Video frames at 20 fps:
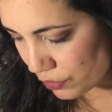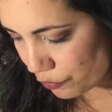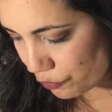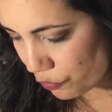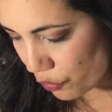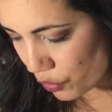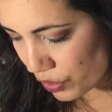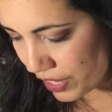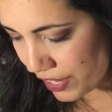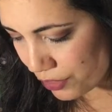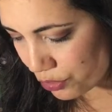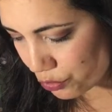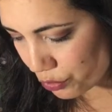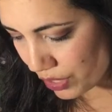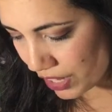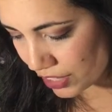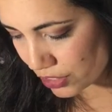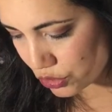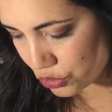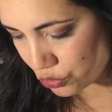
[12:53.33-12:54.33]

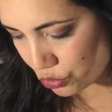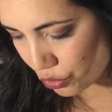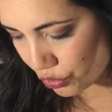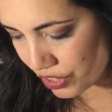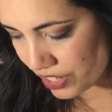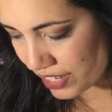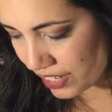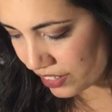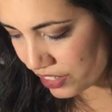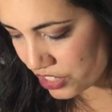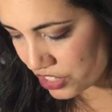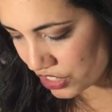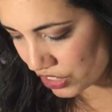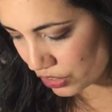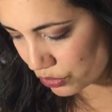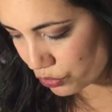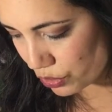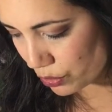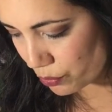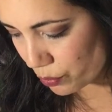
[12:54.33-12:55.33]
43 extraordinary
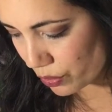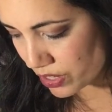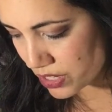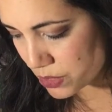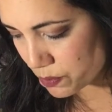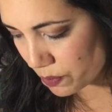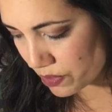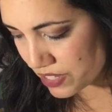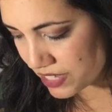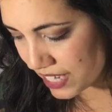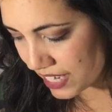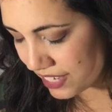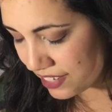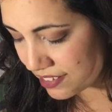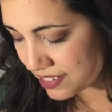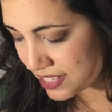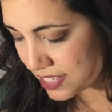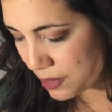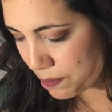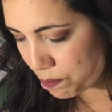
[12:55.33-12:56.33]
children were
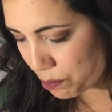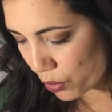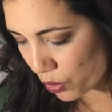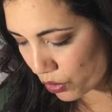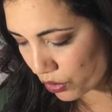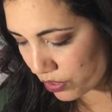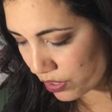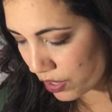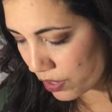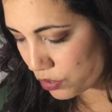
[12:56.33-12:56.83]
spontaneously born